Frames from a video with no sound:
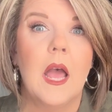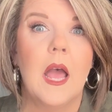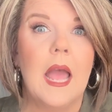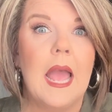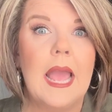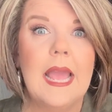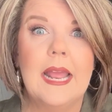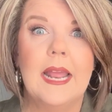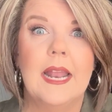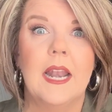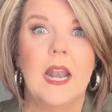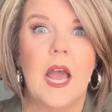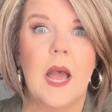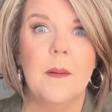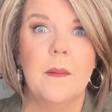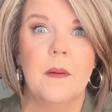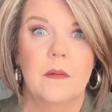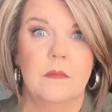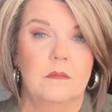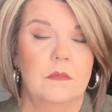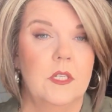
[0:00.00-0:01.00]
and
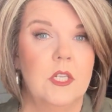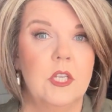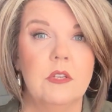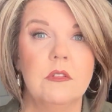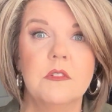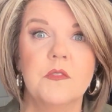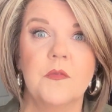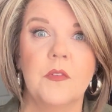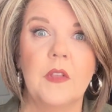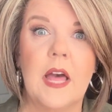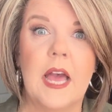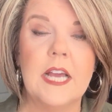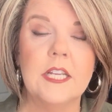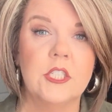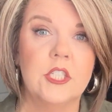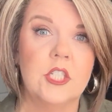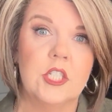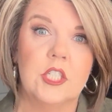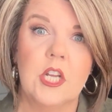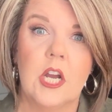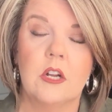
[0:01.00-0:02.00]
uh, newsflash,
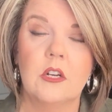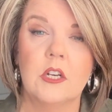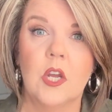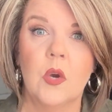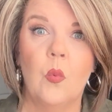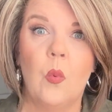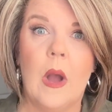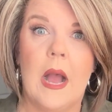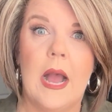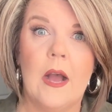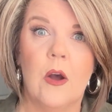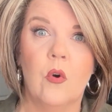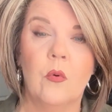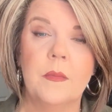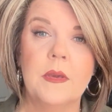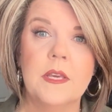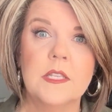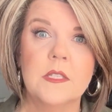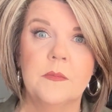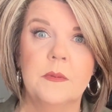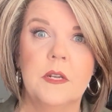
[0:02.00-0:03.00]
did y'all know
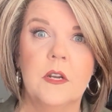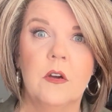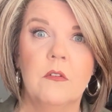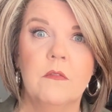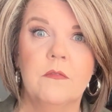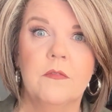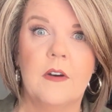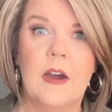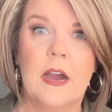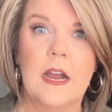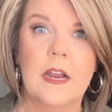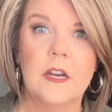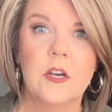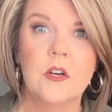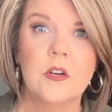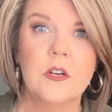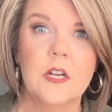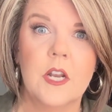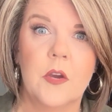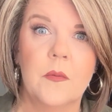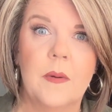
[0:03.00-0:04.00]
Wyoming's been on fire
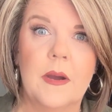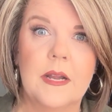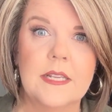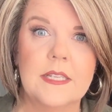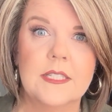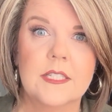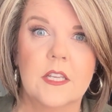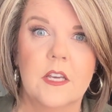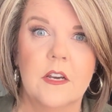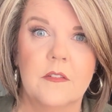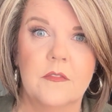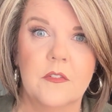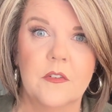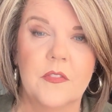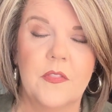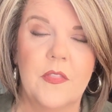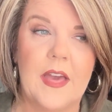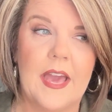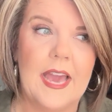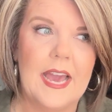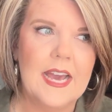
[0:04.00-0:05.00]
and nobody's covered
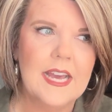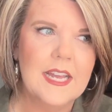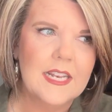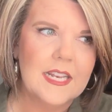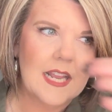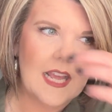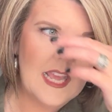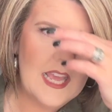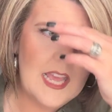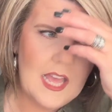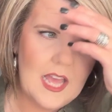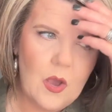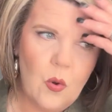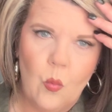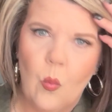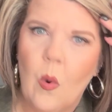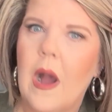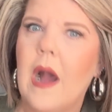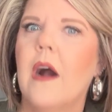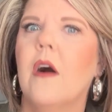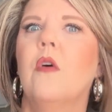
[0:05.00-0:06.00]
that?
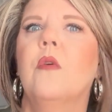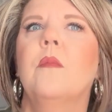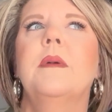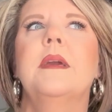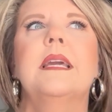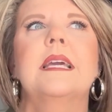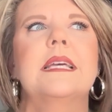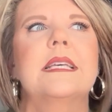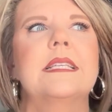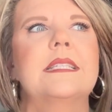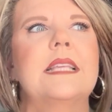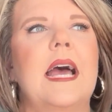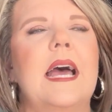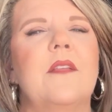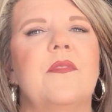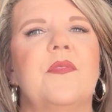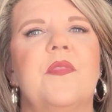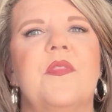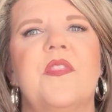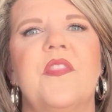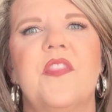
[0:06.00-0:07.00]
Wyoming has
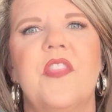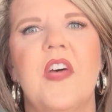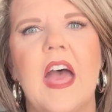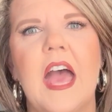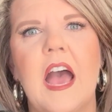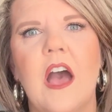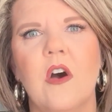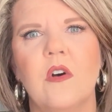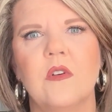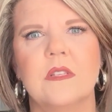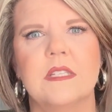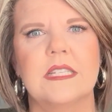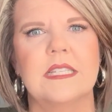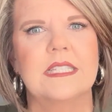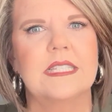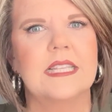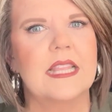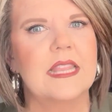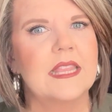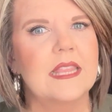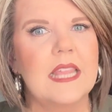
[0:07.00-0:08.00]
had thousands
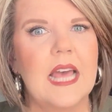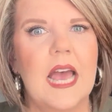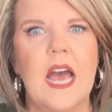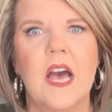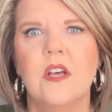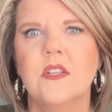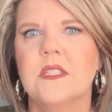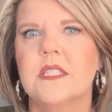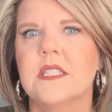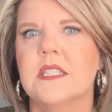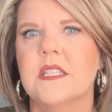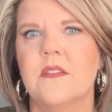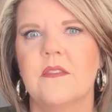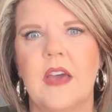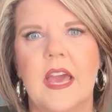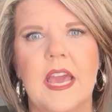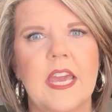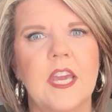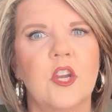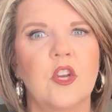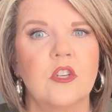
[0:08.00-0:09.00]
and thousands of
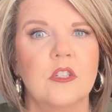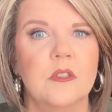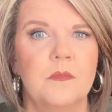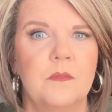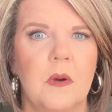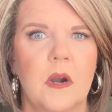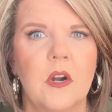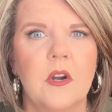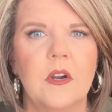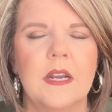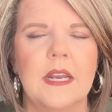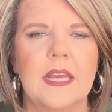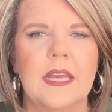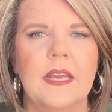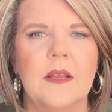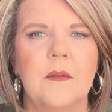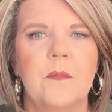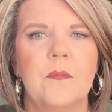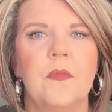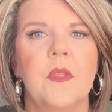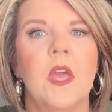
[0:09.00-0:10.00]
acres
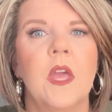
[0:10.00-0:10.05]
burning